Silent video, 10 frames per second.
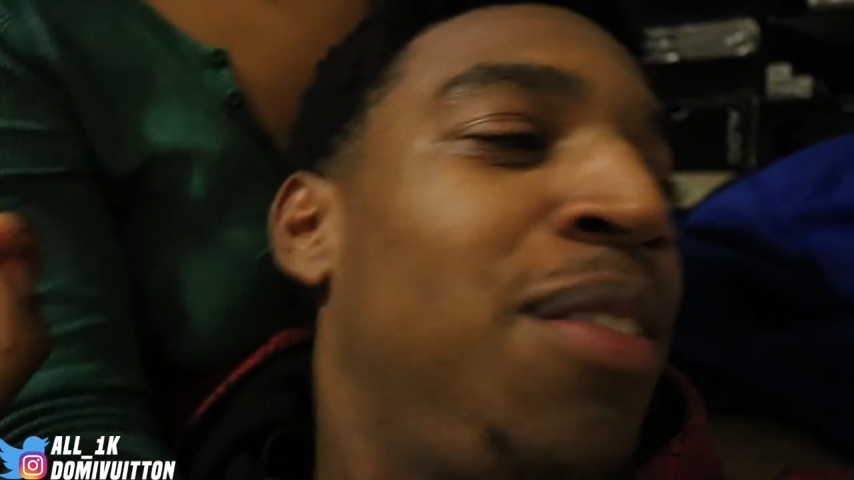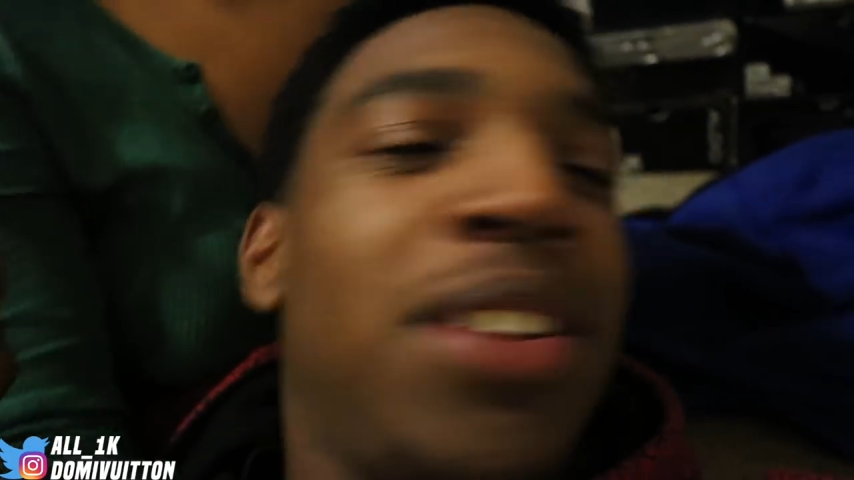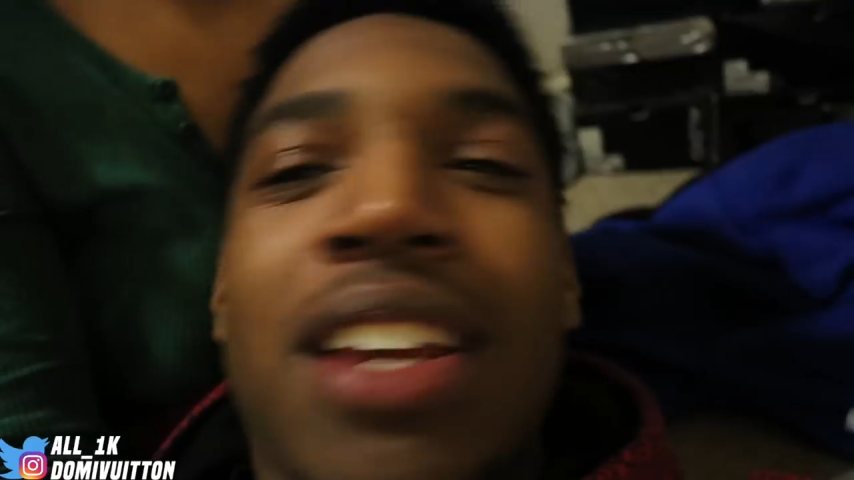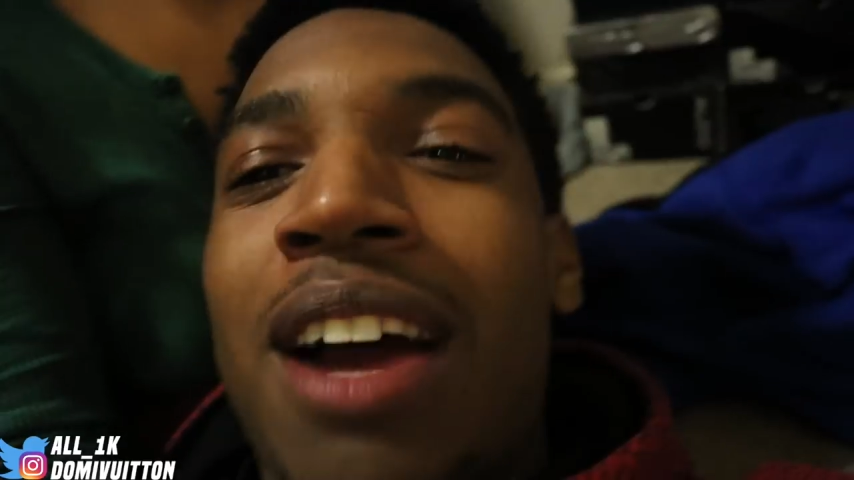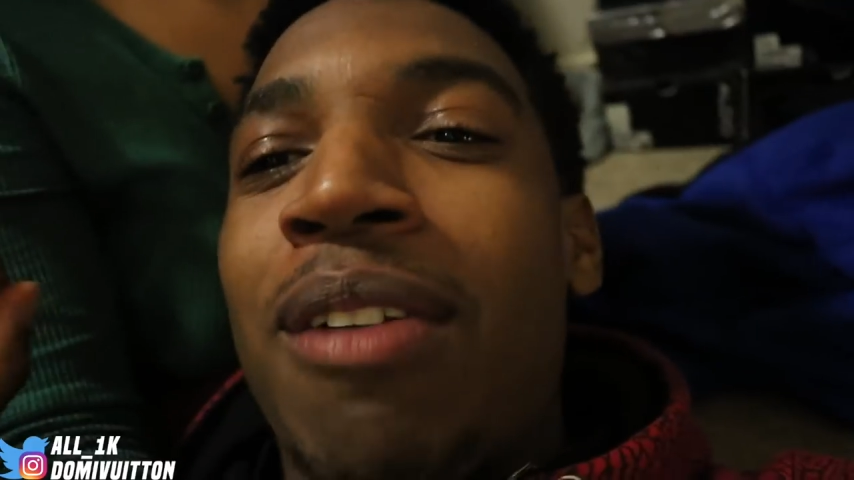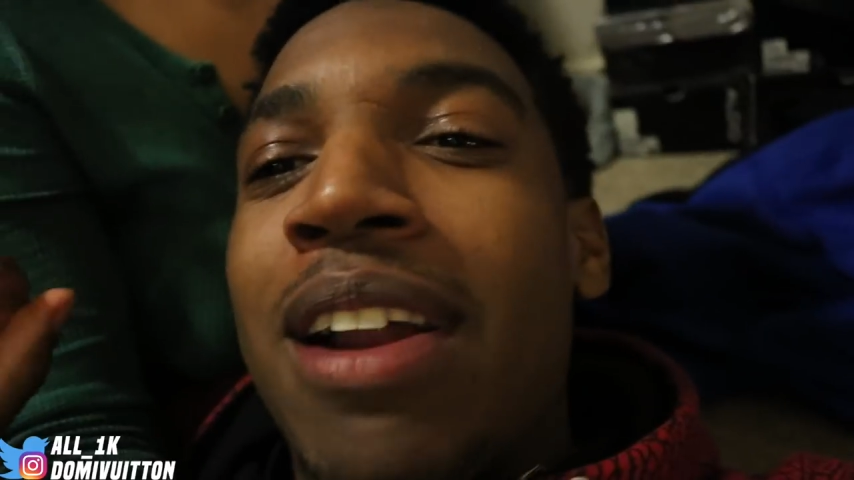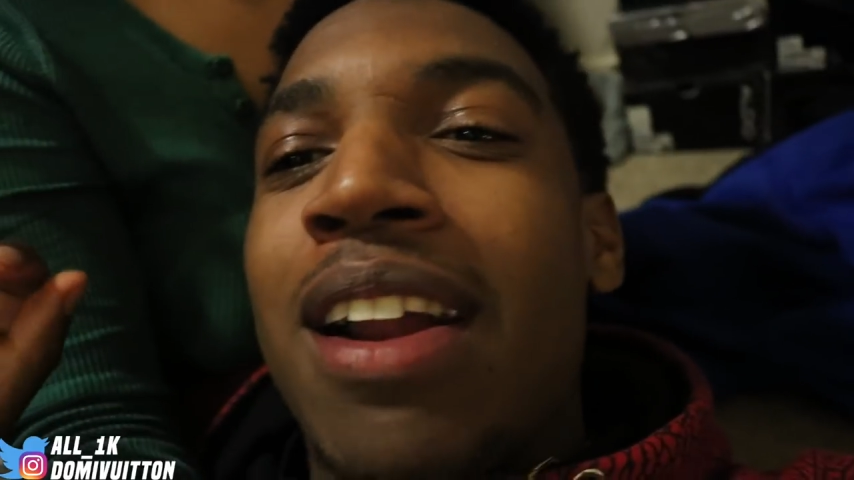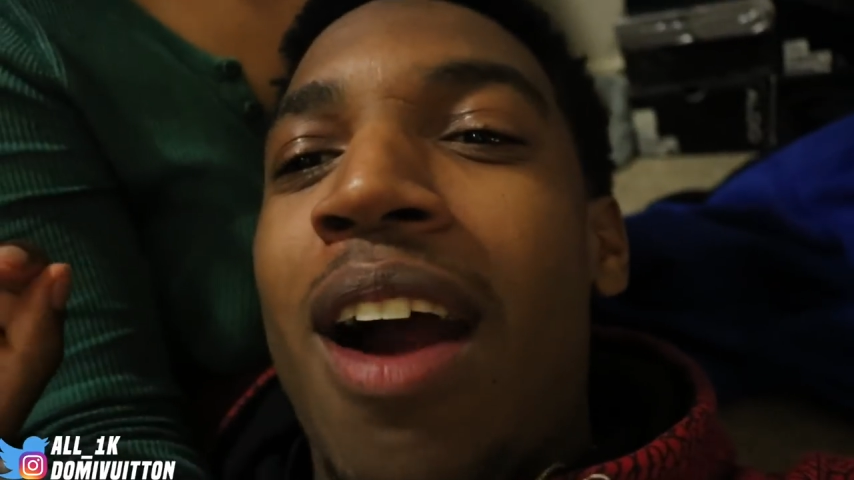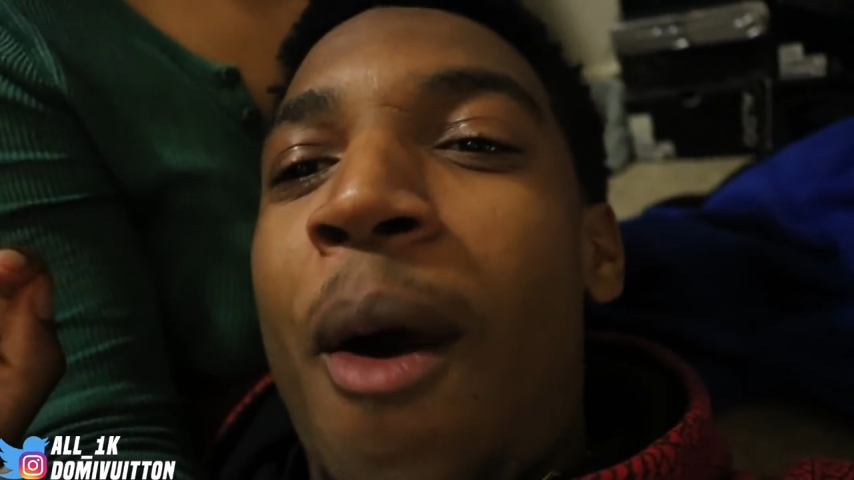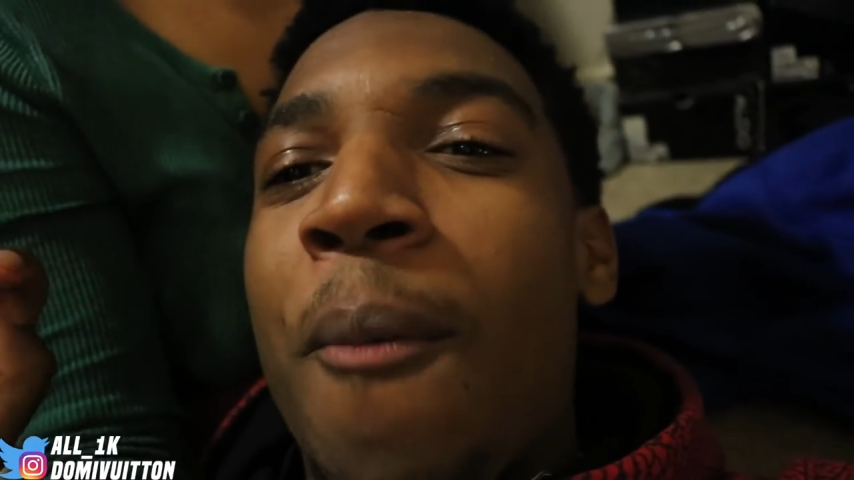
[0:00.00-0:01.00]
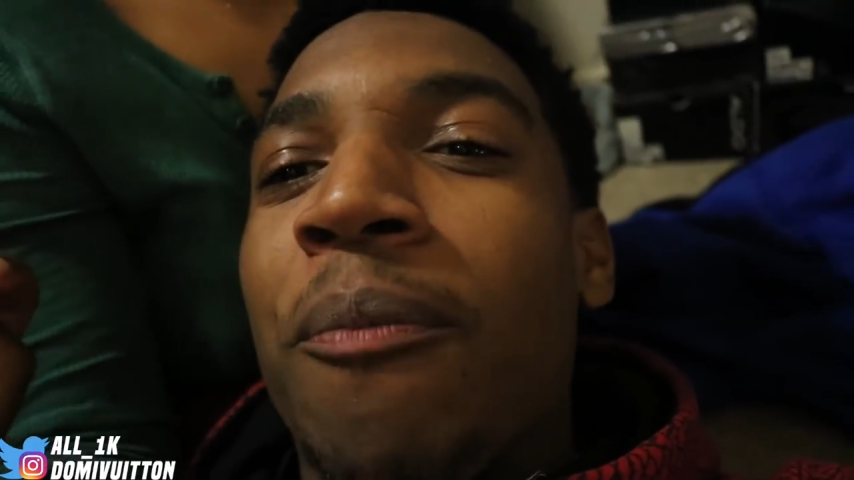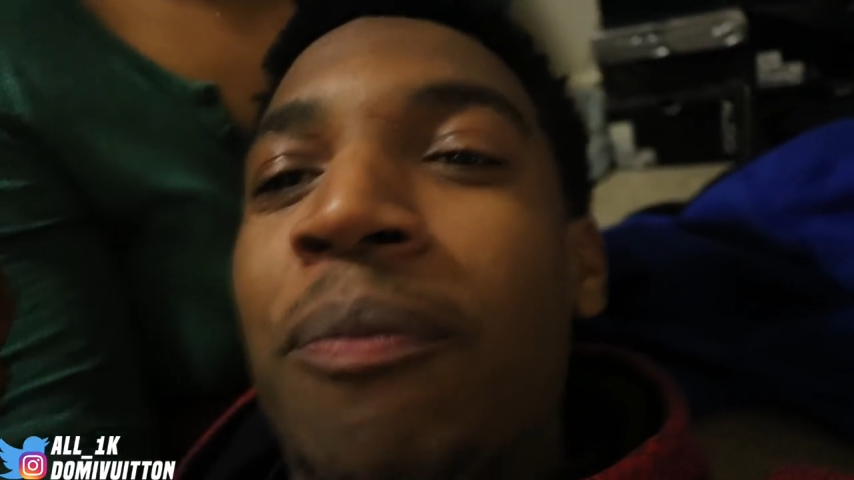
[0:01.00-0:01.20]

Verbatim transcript: give it to y'all right now.